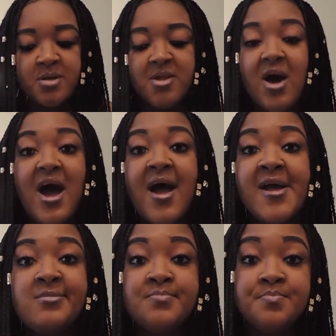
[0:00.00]
So
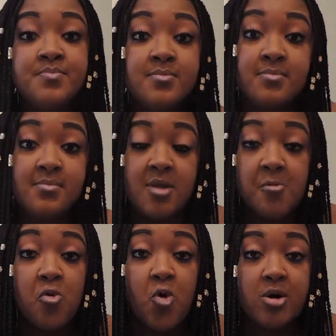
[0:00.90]
I,
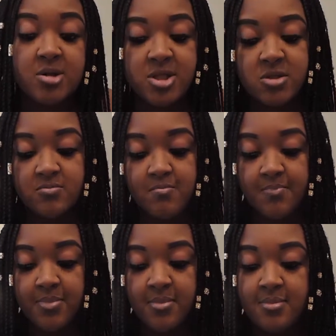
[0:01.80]
of course,
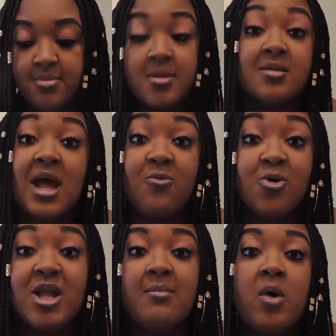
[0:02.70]
did not
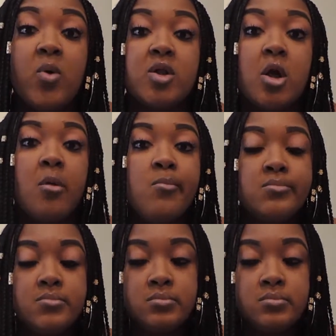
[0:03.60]
roll down my window.